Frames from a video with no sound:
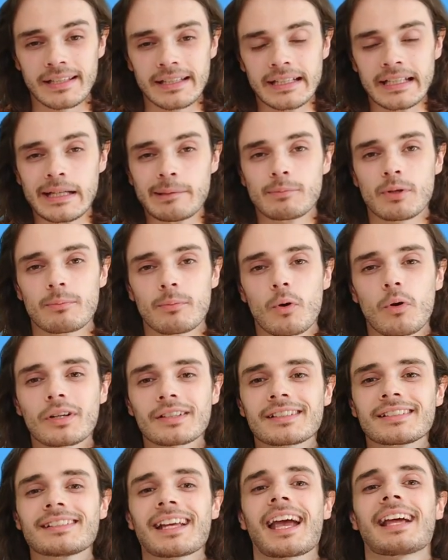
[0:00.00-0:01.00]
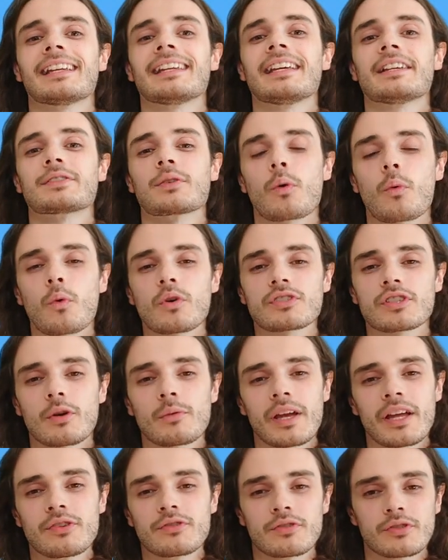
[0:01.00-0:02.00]
but Morgan Stanley has also
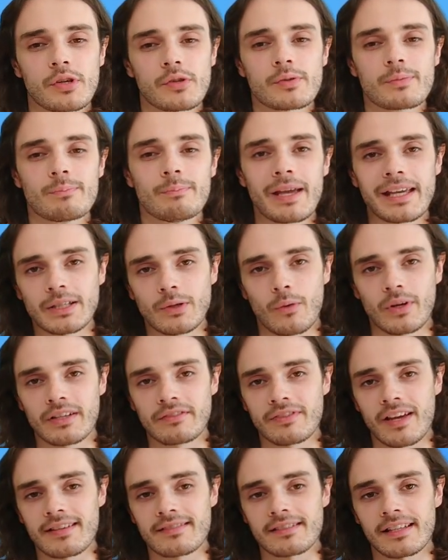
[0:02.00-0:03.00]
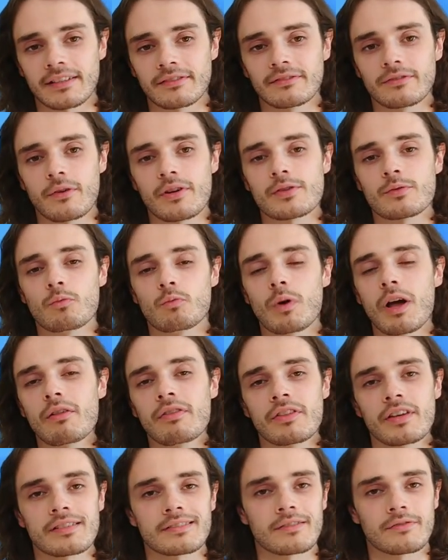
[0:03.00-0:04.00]
introduced Bitcoin investing for its
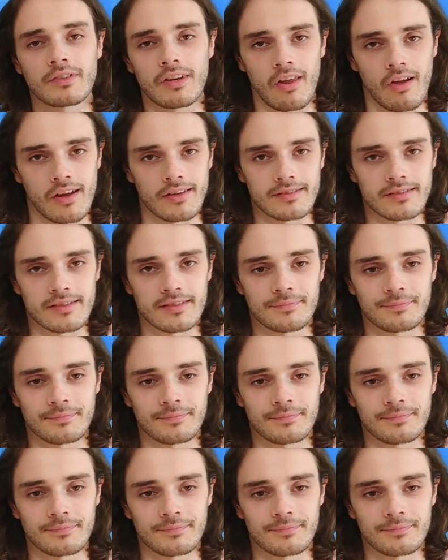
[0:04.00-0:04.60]
wealthiest of clients.